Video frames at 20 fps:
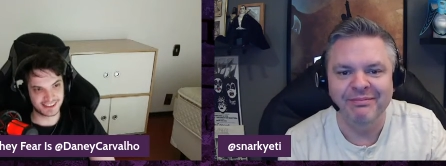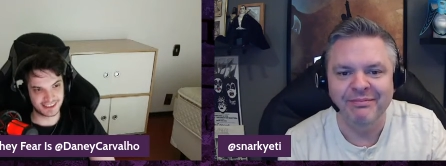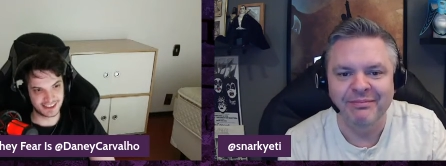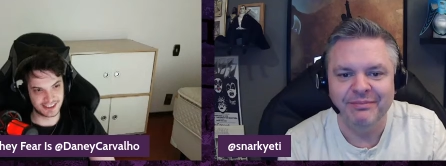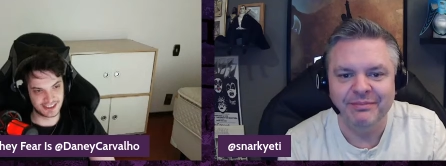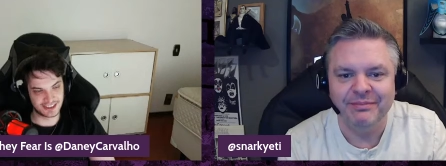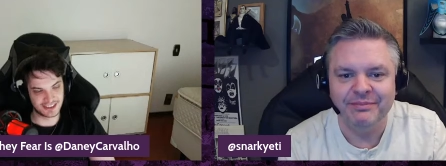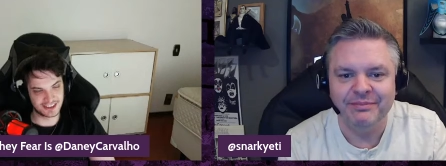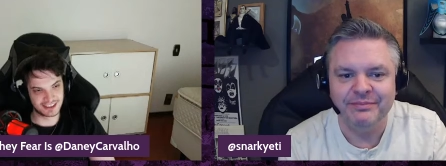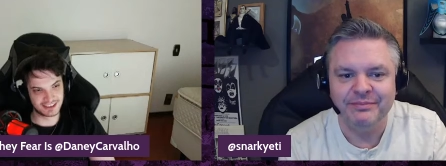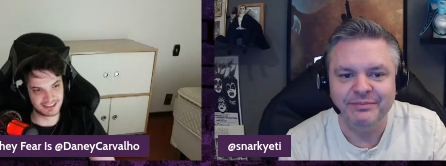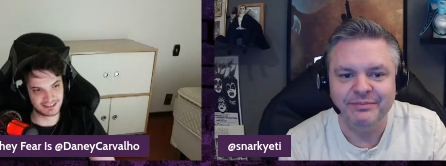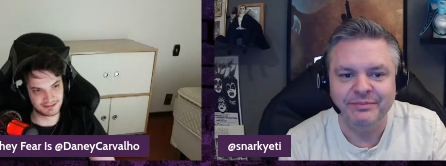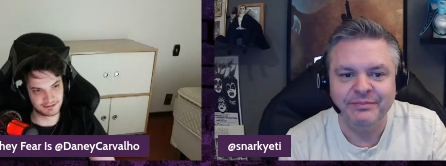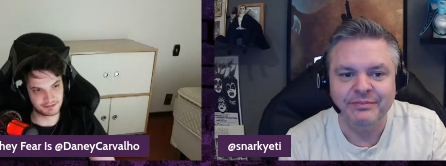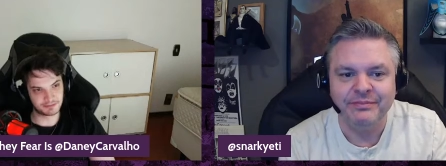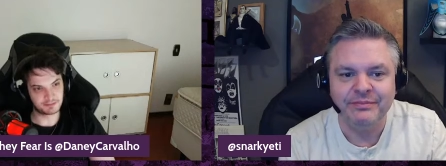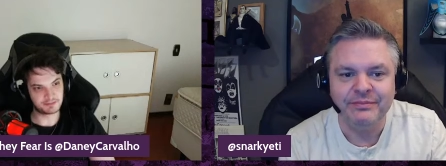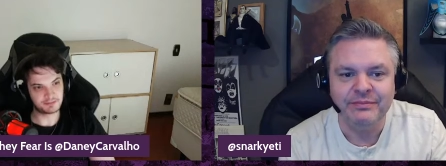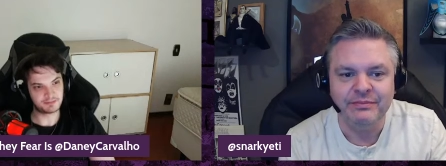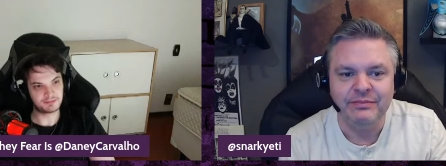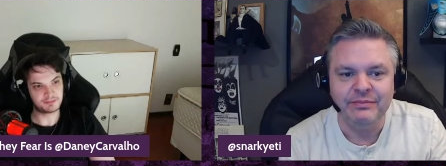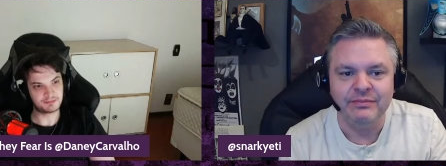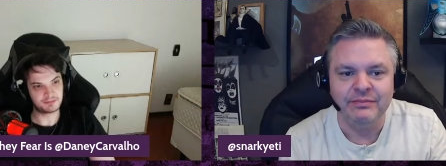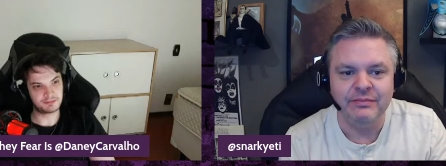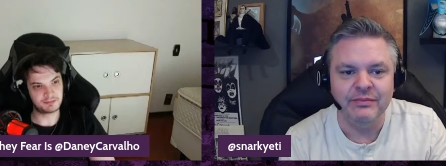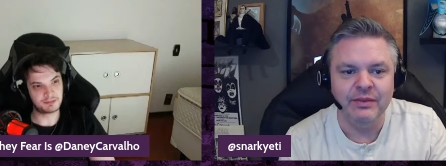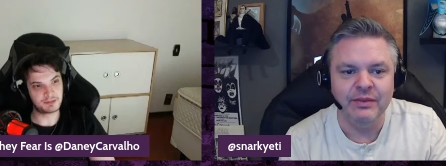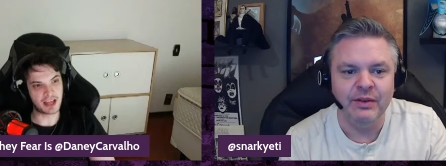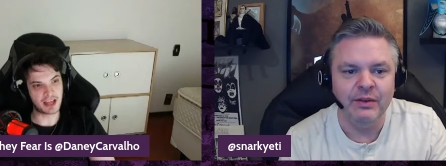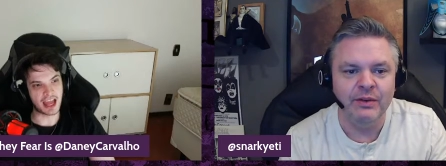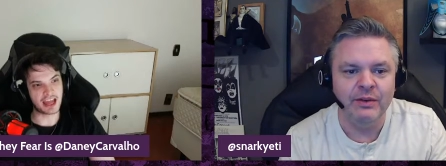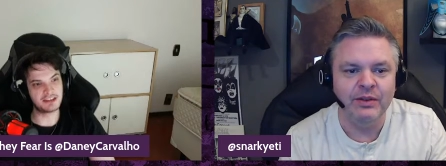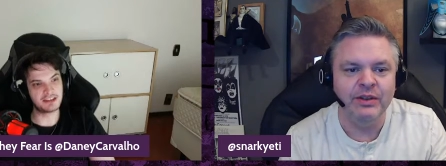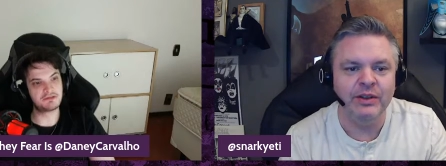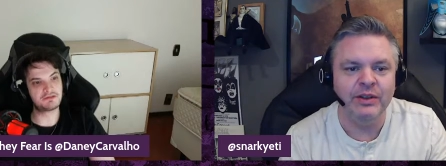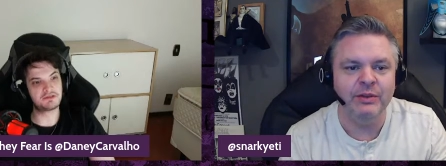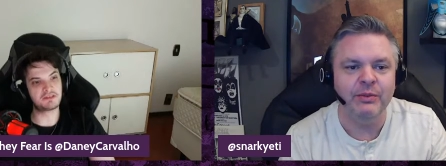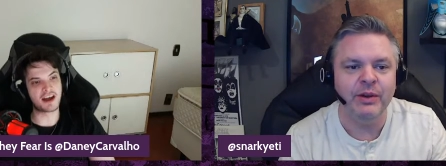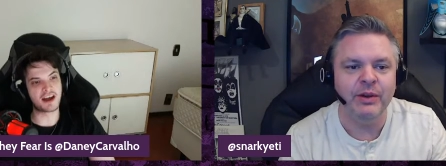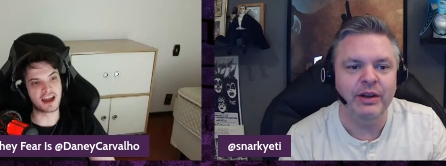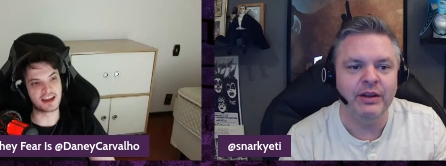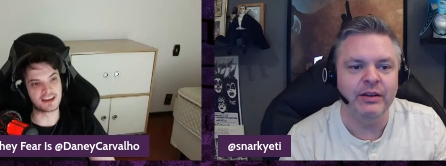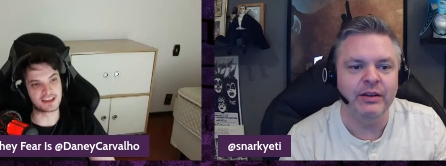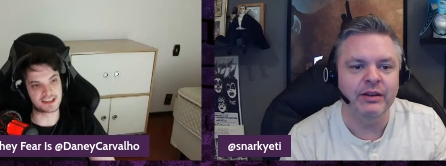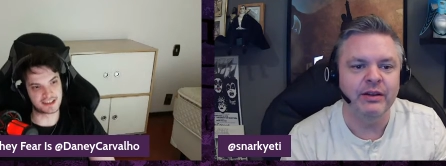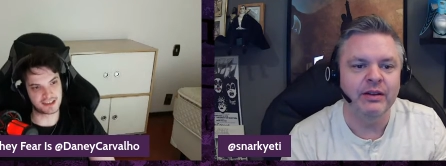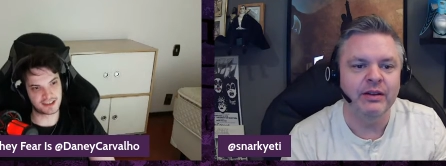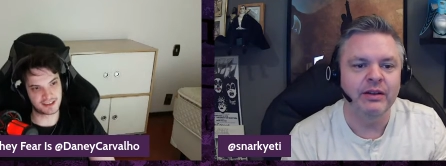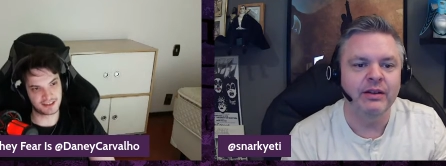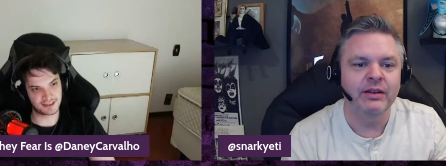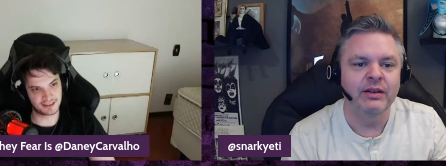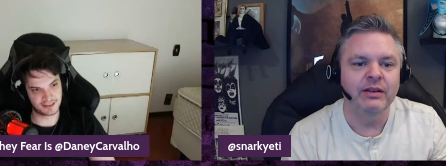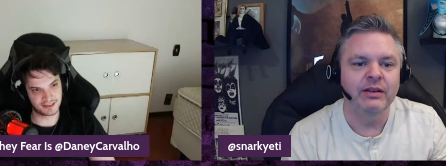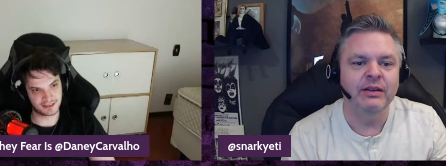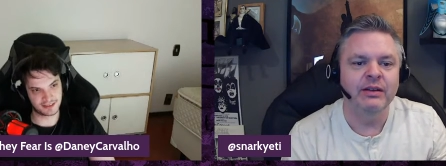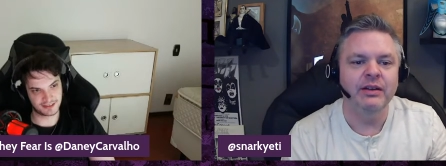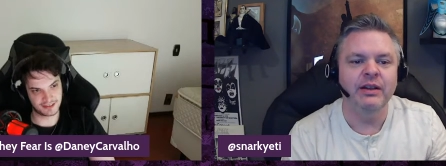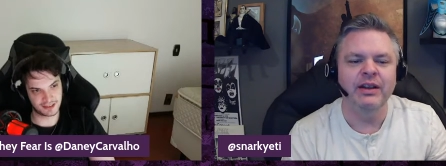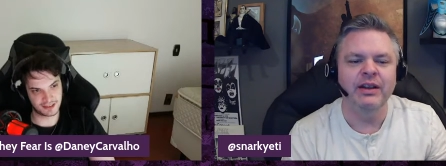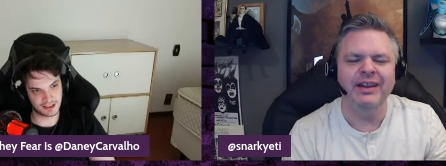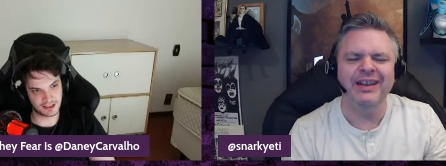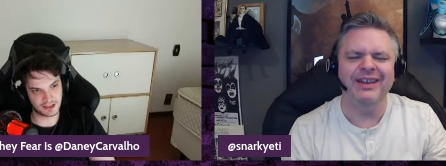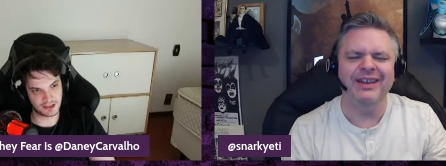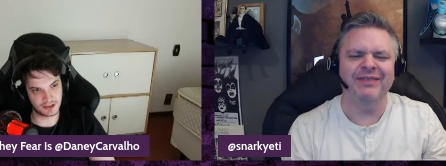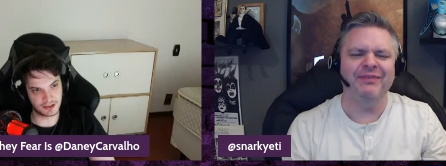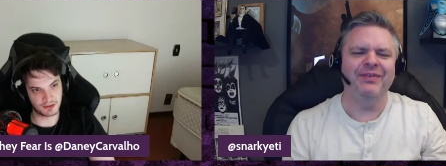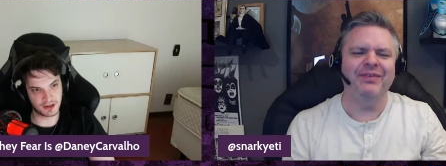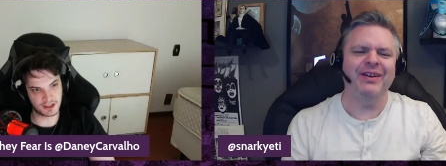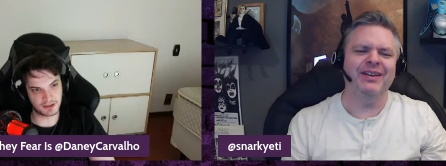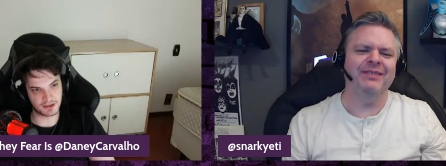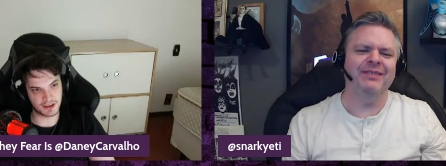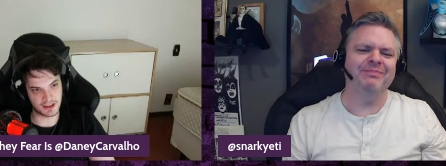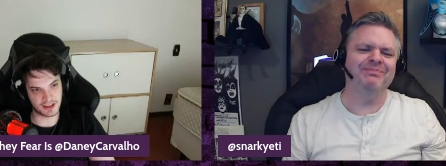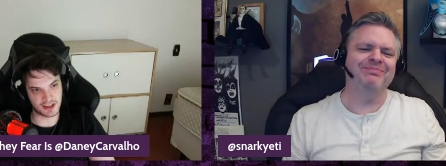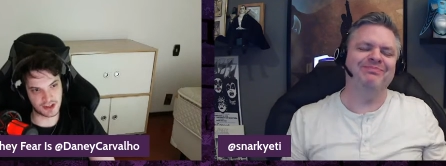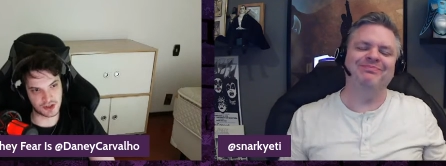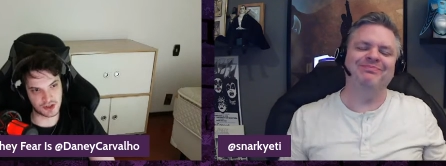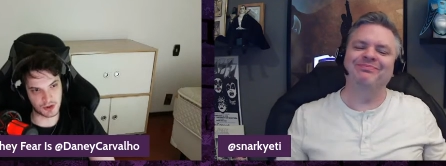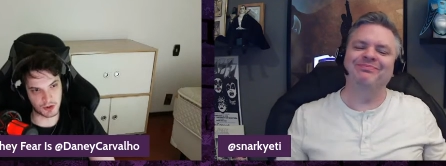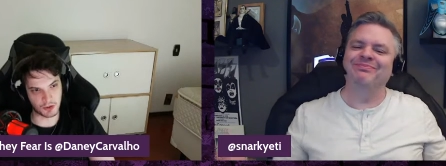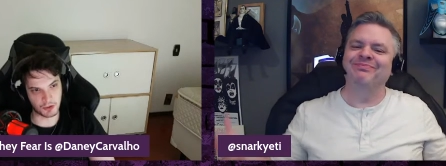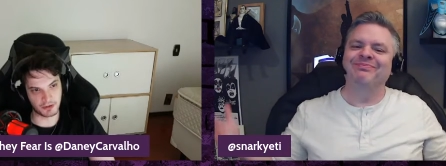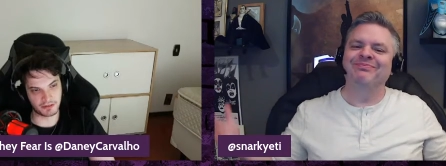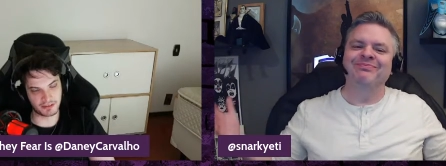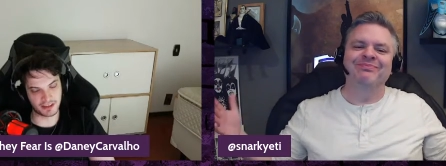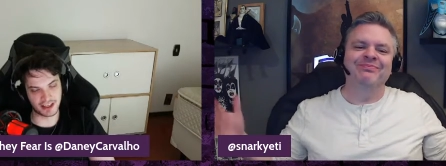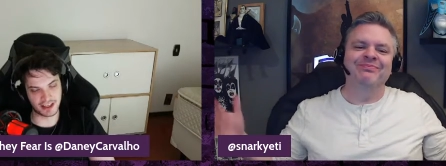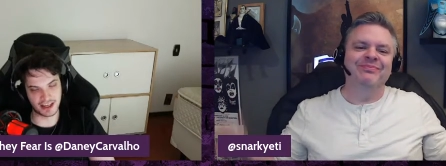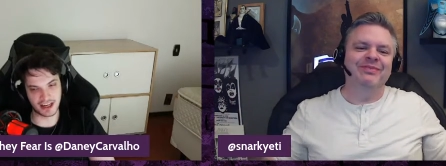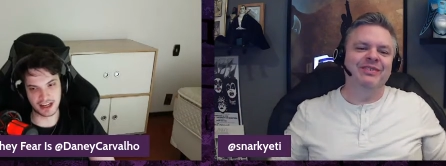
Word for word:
Speaker 1: good advice. Good way, a good way to end the show with an